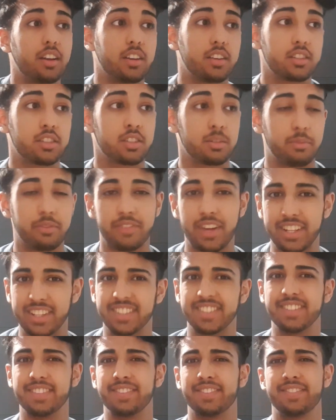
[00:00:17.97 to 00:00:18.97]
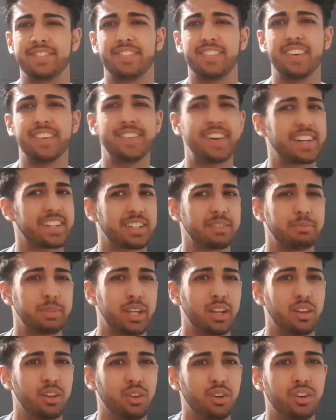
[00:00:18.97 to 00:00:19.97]
some events have affected me a
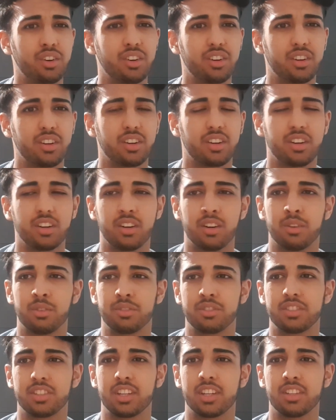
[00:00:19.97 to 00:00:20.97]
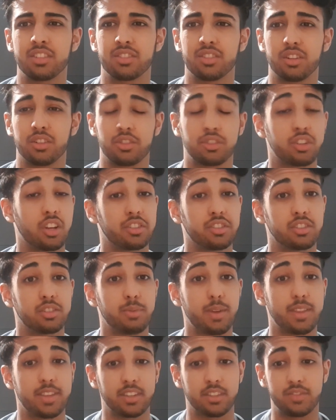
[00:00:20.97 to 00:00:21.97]
lot, I would say. So I just like to
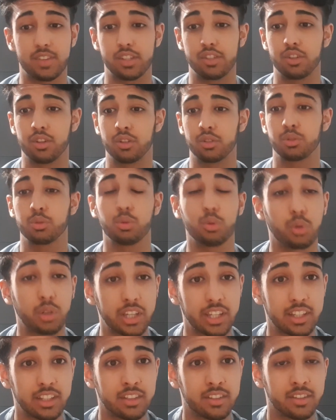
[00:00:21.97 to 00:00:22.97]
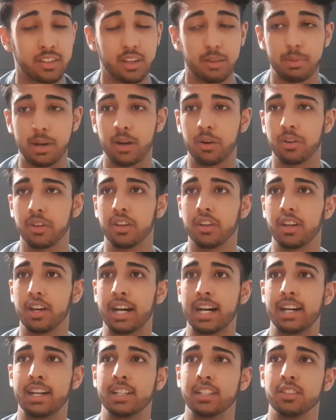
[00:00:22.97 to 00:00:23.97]
spend this video talking about it
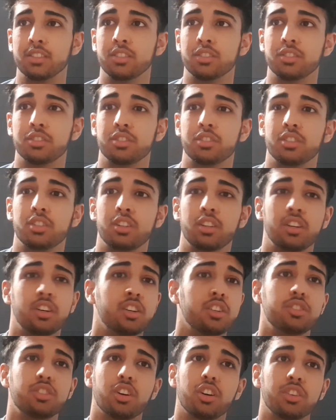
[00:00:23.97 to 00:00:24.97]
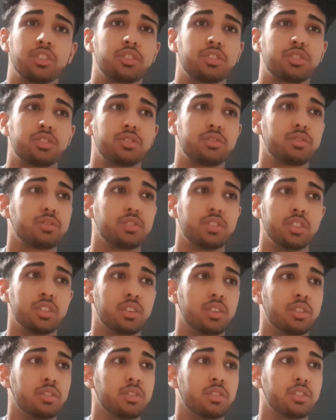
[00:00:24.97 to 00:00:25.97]
and just,
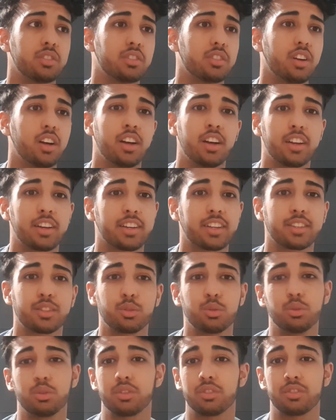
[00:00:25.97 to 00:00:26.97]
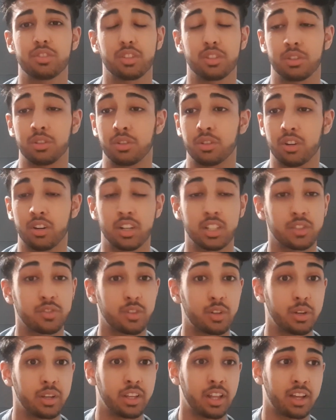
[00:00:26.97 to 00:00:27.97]
talk you guys through
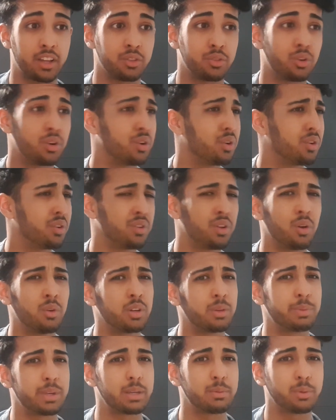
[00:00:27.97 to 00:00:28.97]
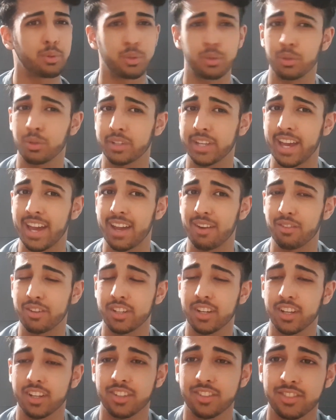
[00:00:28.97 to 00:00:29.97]
it, that you're not the only people who get
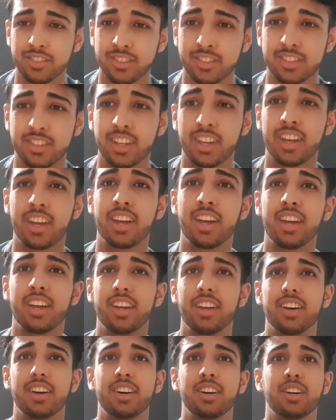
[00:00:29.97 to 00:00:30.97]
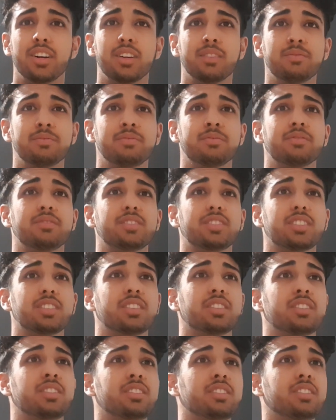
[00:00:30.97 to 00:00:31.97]
rejections.
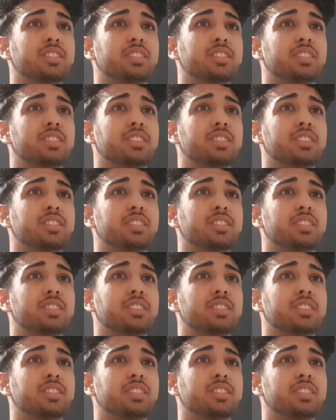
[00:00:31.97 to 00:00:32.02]
So